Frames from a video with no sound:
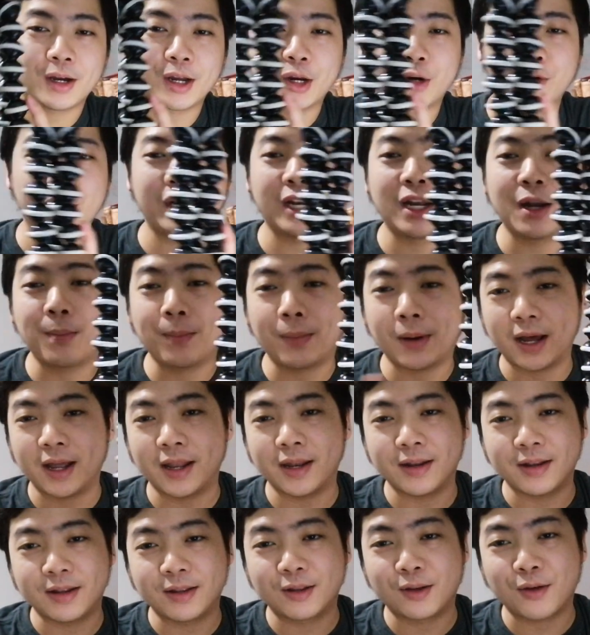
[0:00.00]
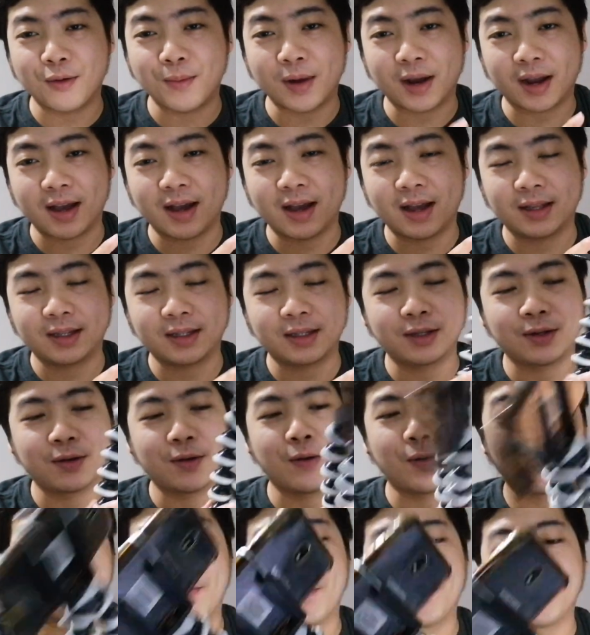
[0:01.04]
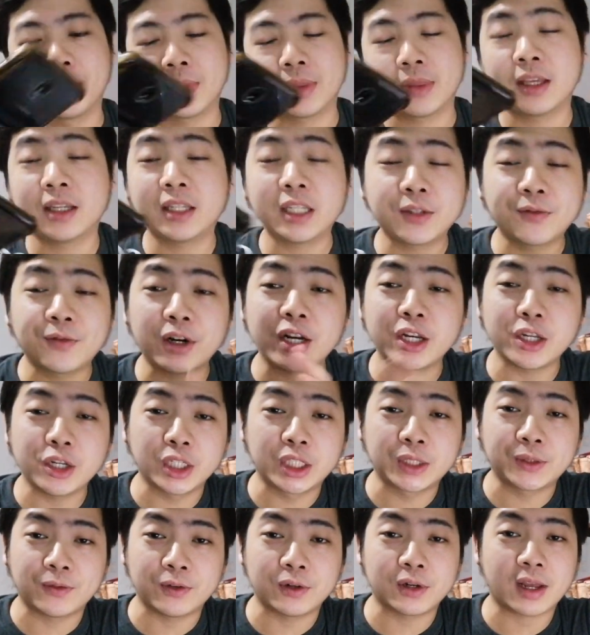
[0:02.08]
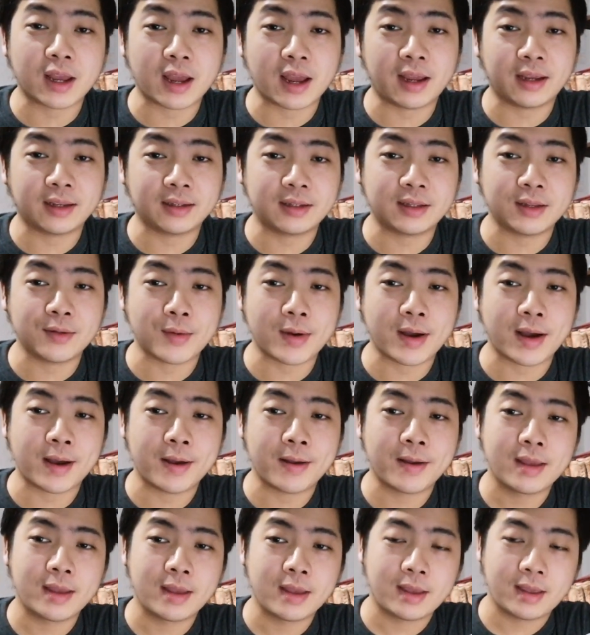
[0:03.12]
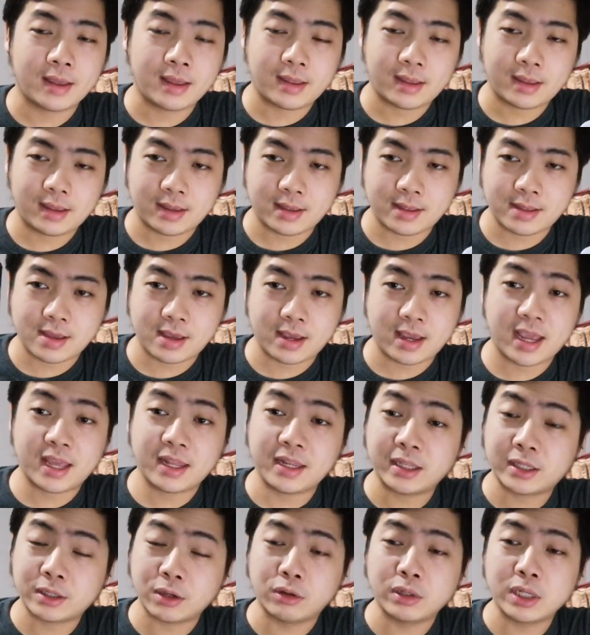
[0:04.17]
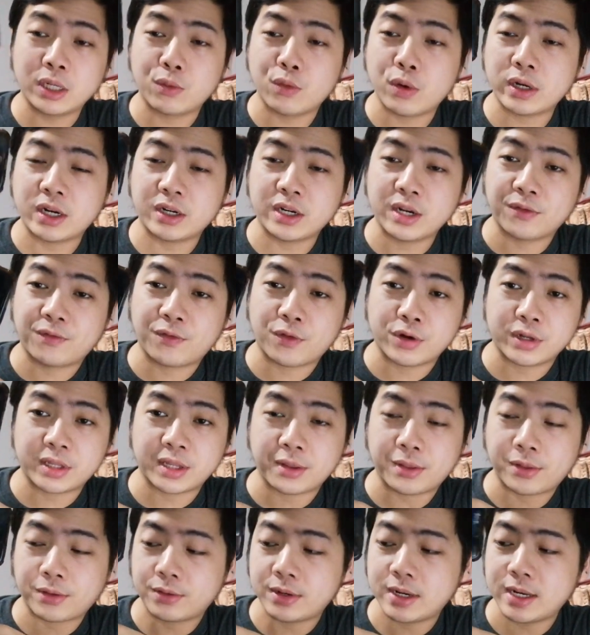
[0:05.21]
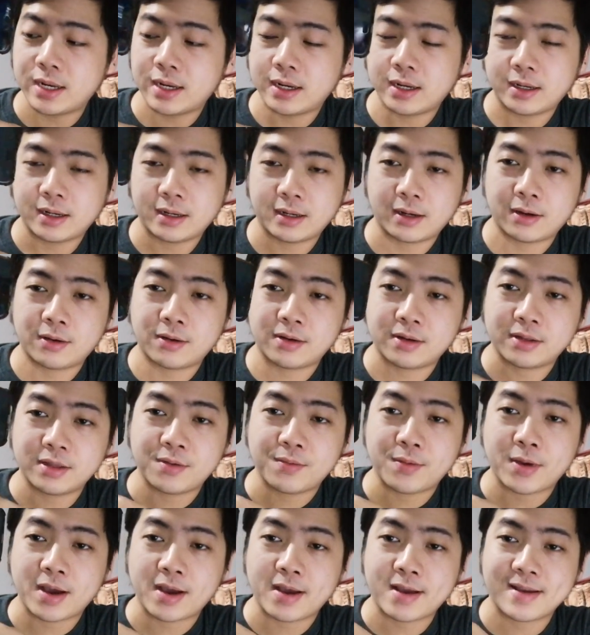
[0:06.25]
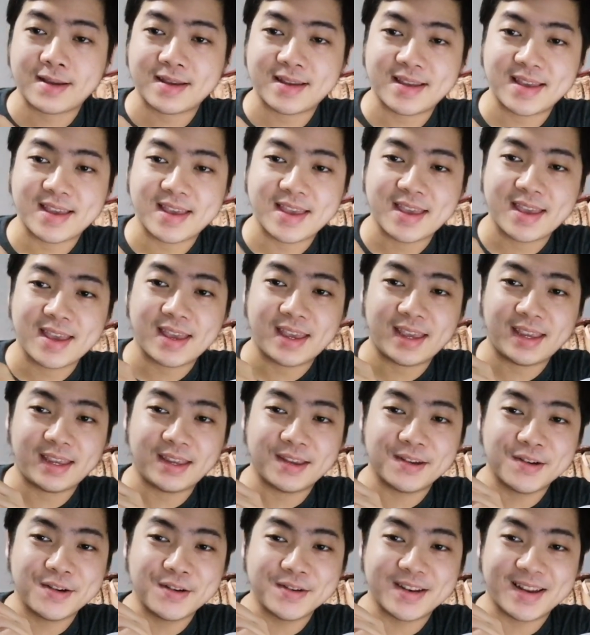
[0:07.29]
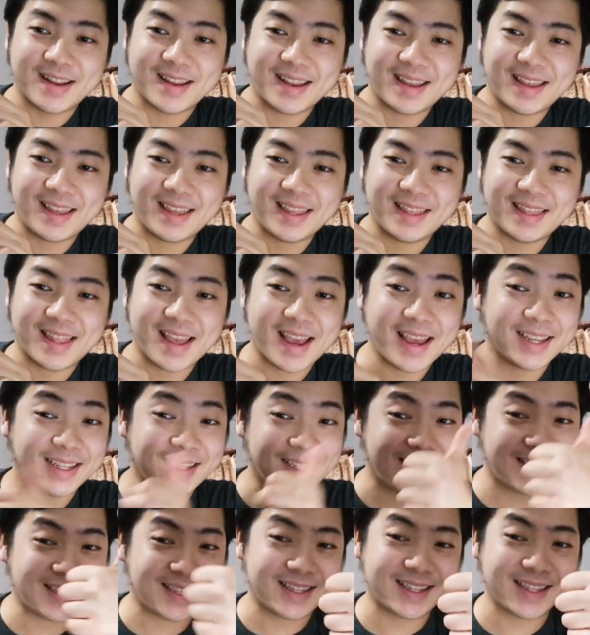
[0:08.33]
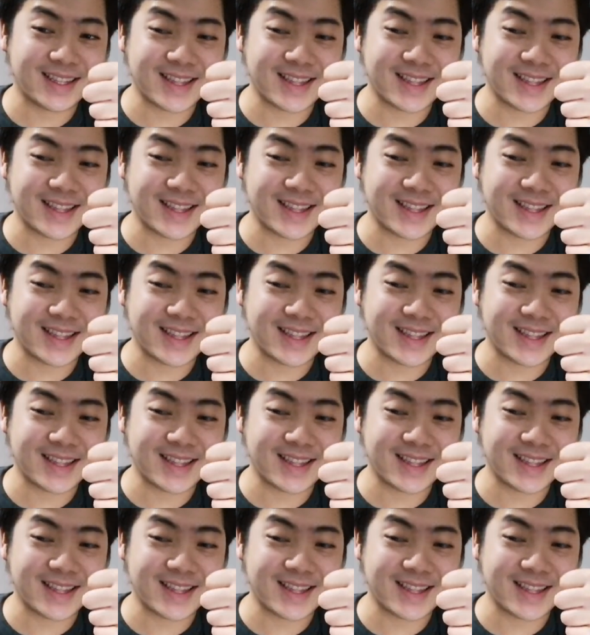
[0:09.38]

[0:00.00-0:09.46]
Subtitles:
Gorilla Pod, kumbaga. So this is very useful, guys, di ba? And it's only 143, oh, di ba? Yon, nice,